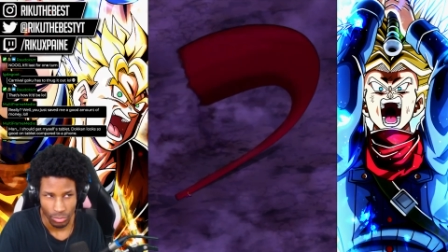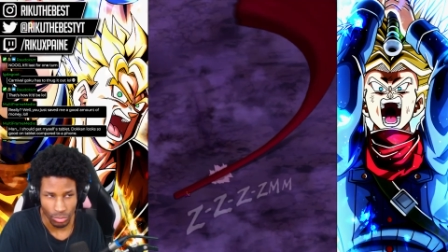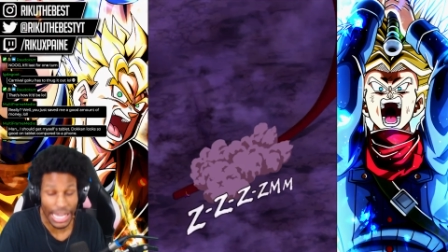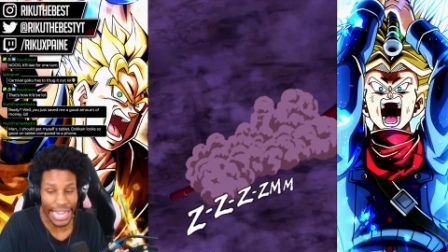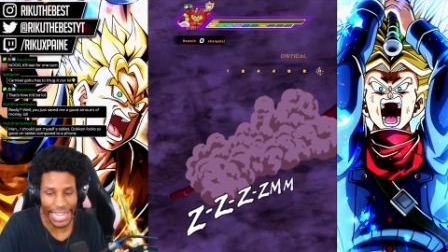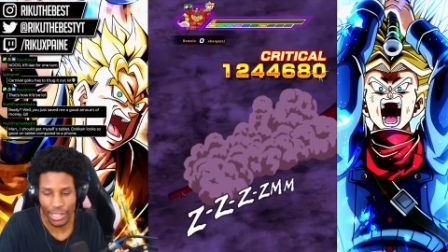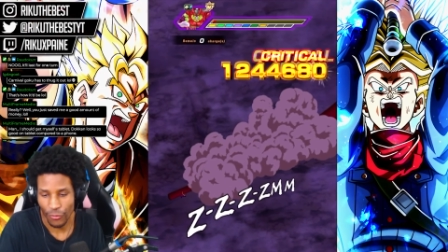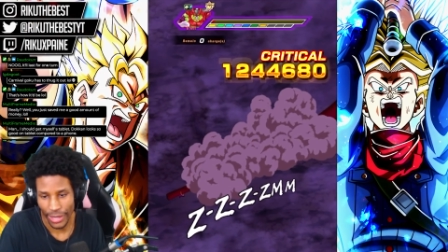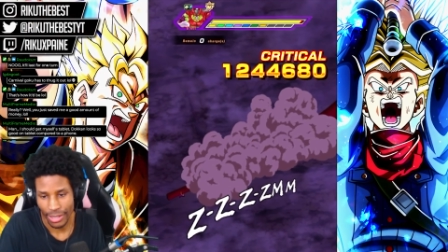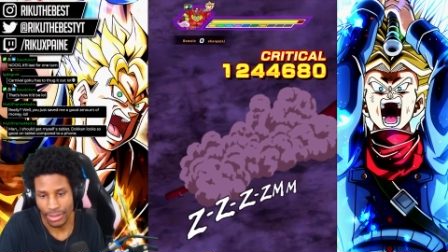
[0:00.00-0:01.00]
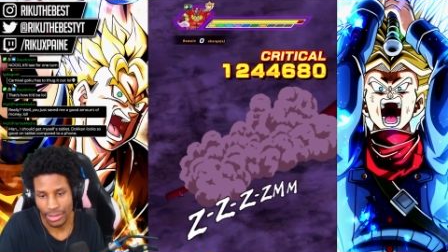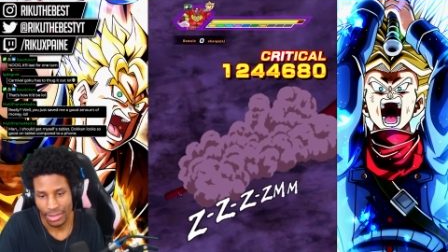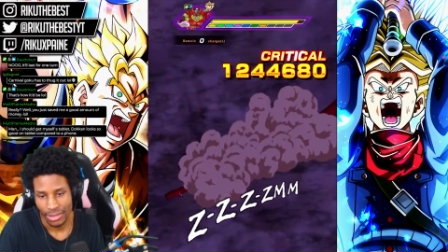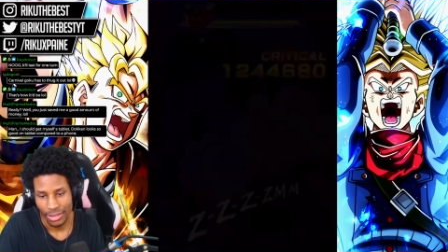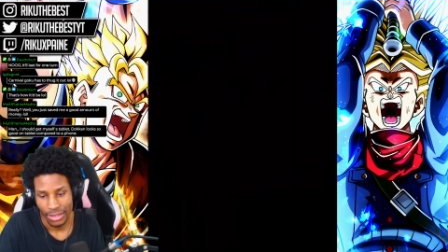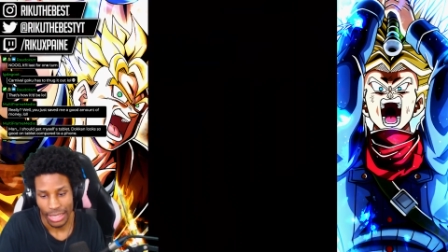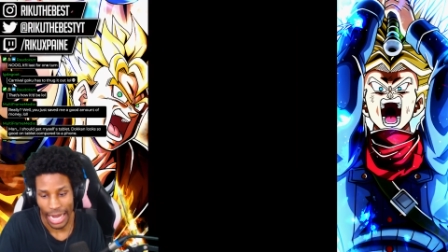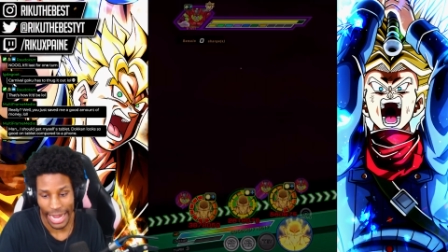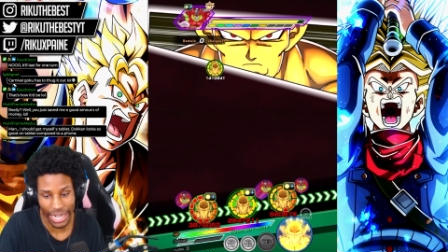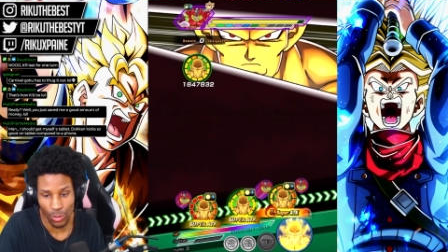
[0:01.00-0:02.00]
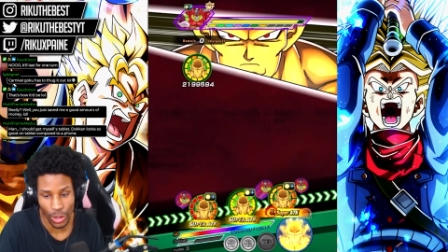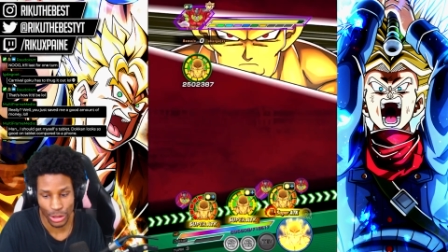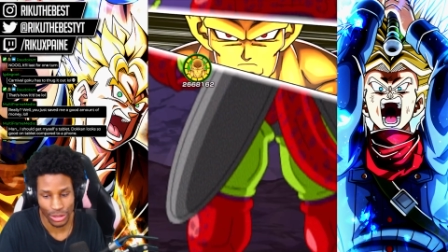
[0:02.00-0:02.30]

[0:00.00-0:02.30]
Yeah, end the phase. I didn't want...